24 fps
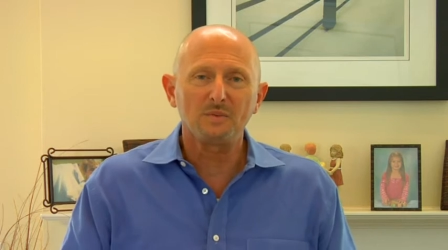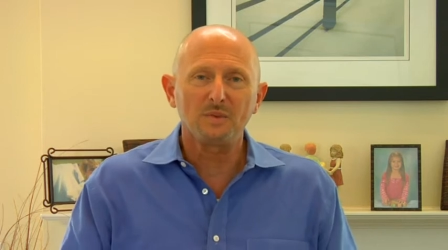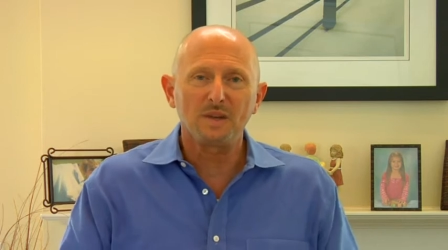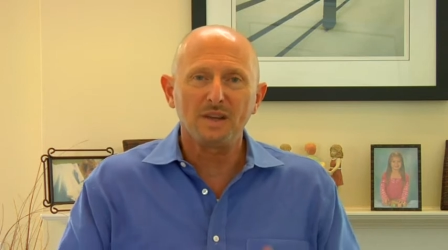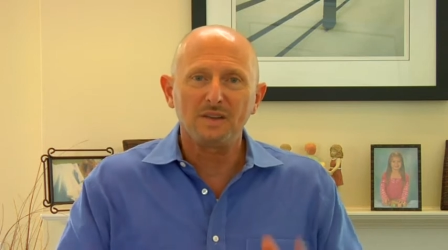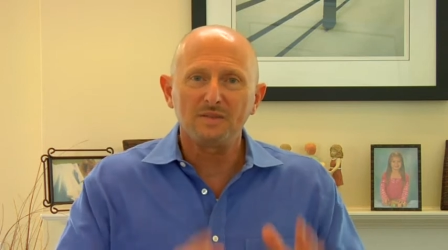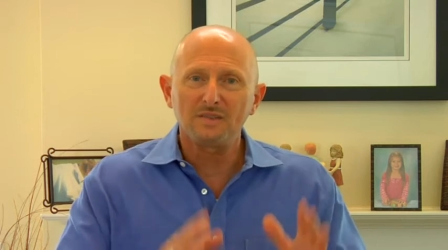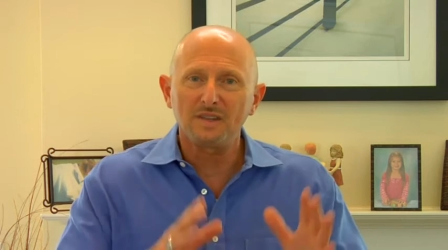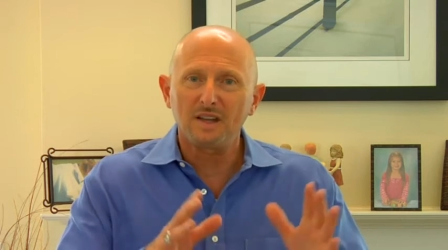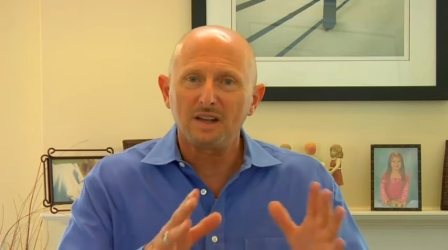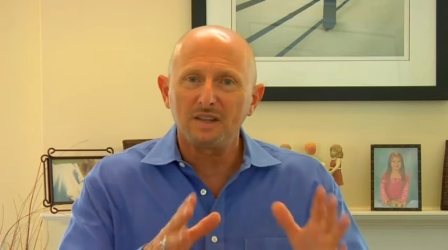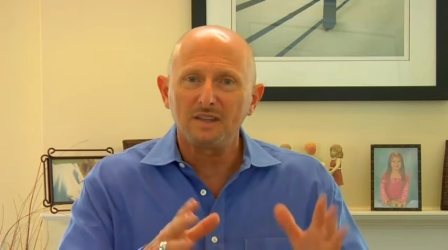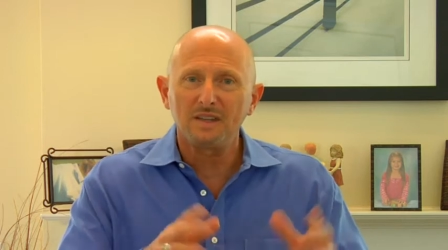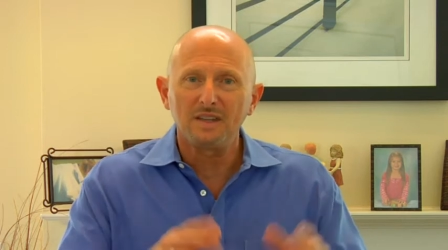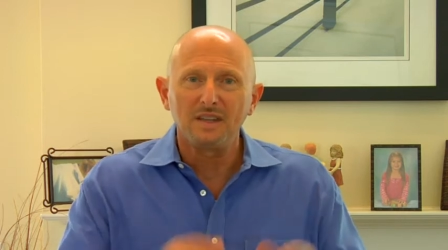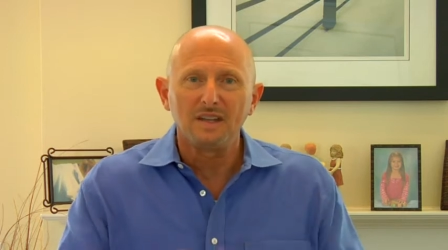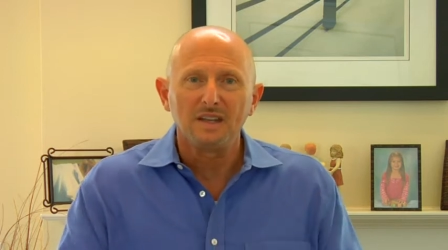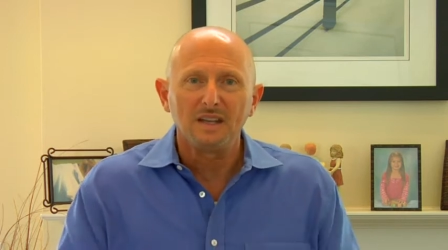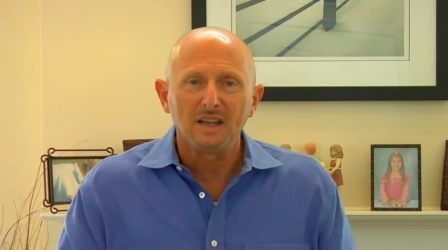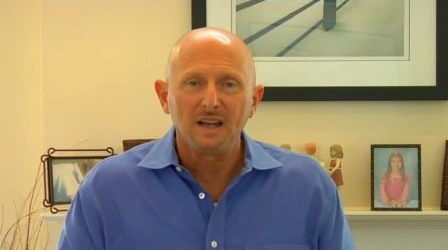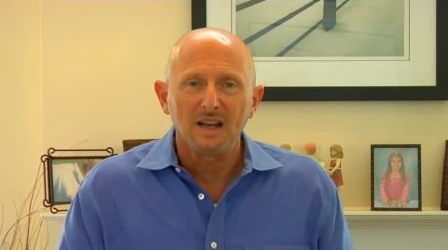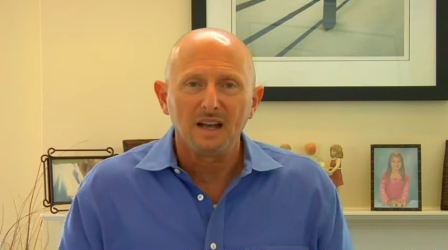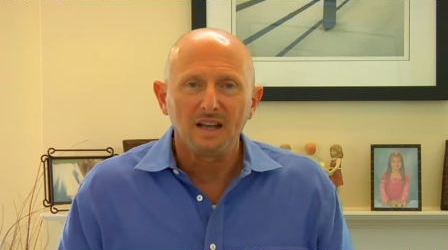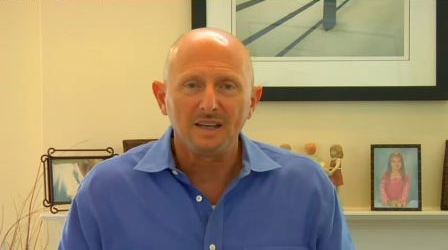we've done
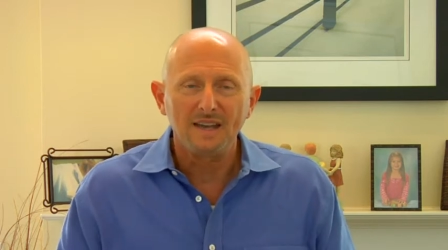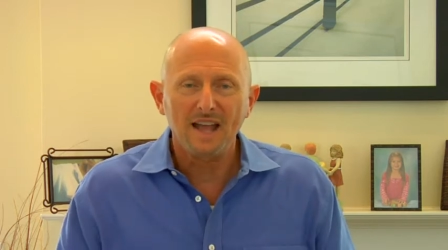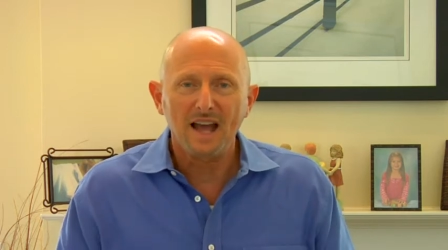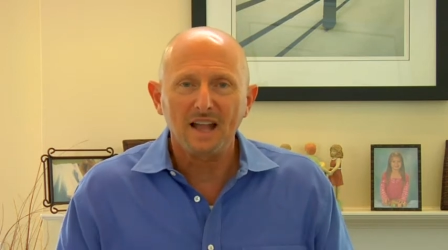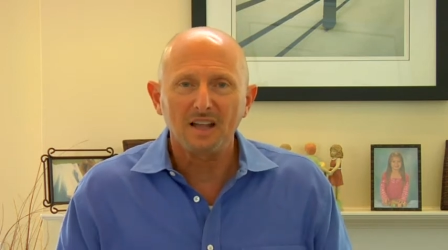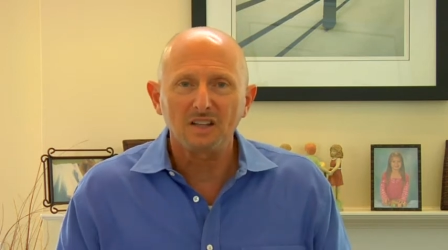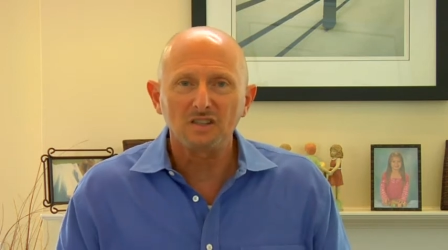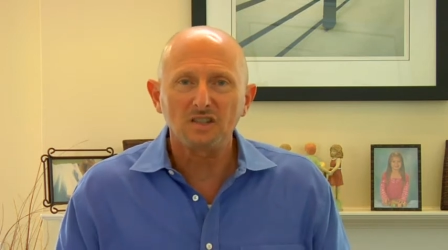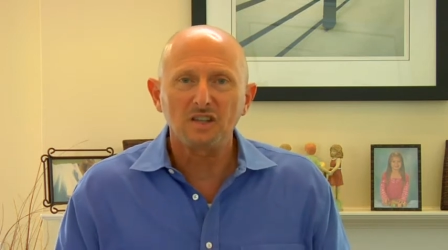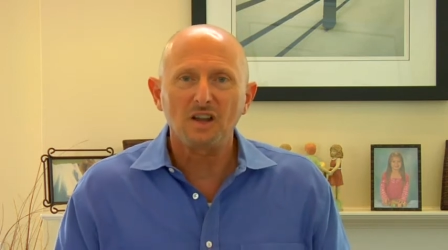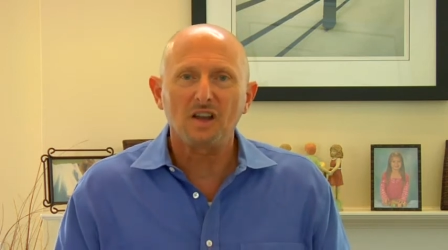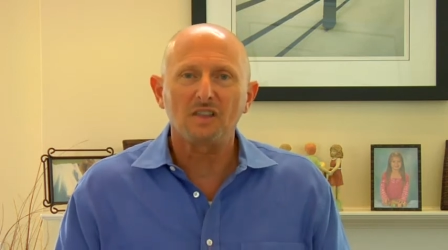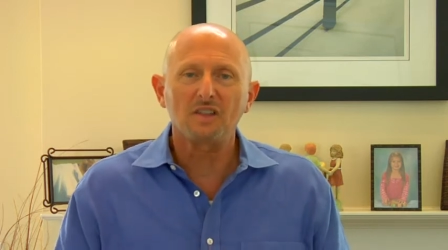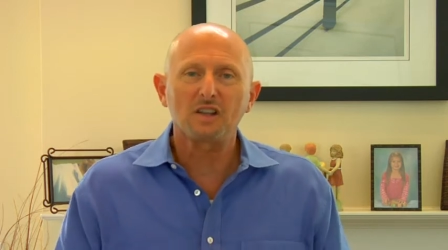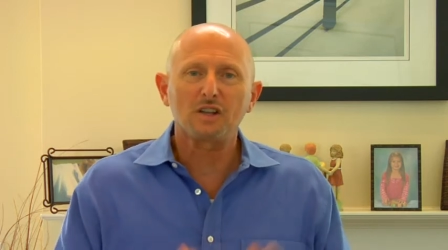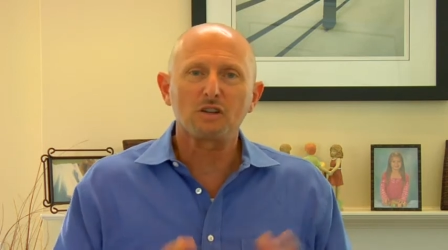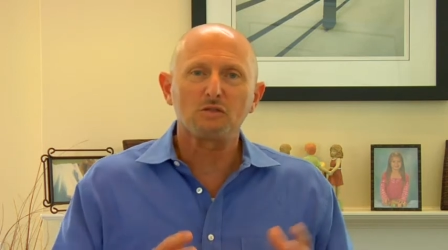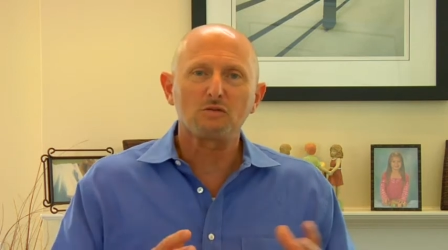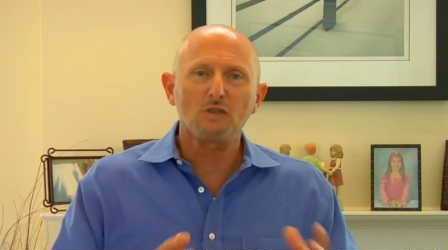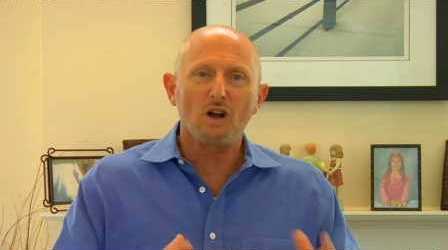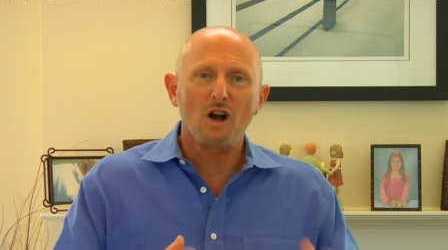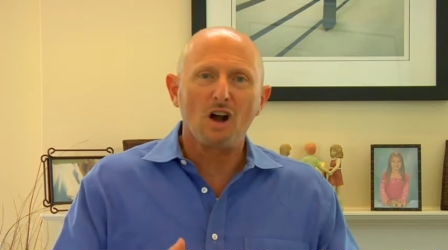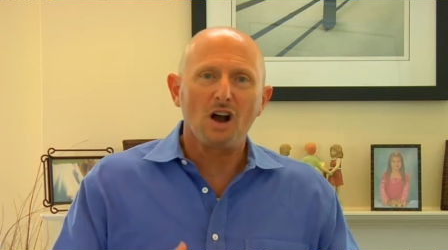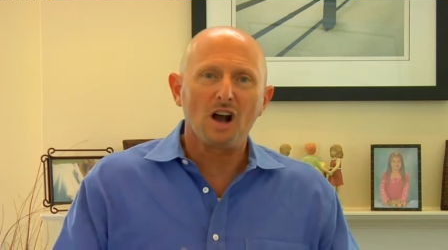analogy on the
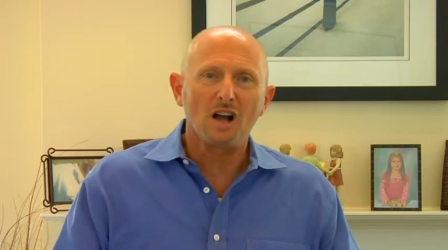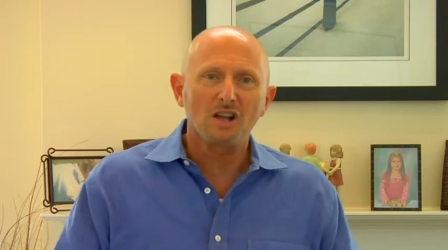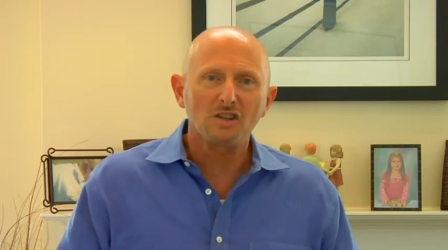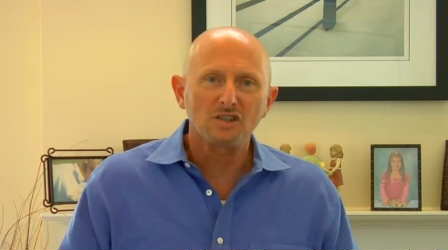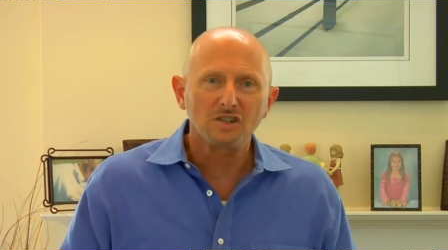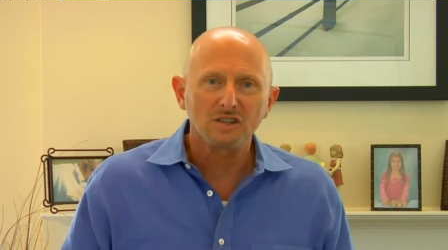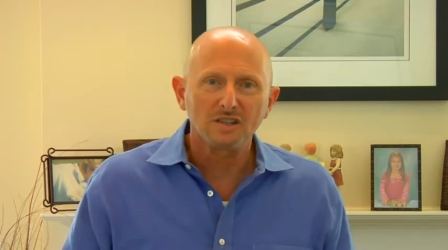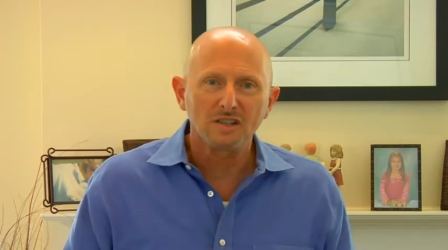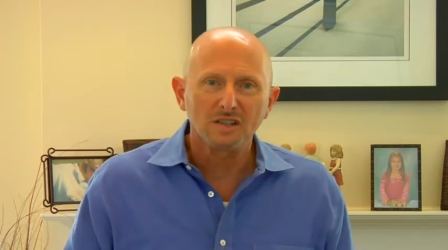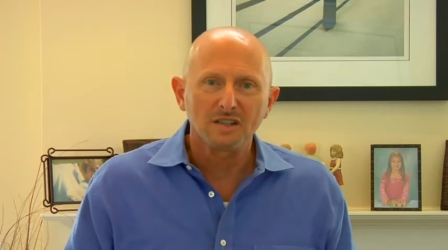garage,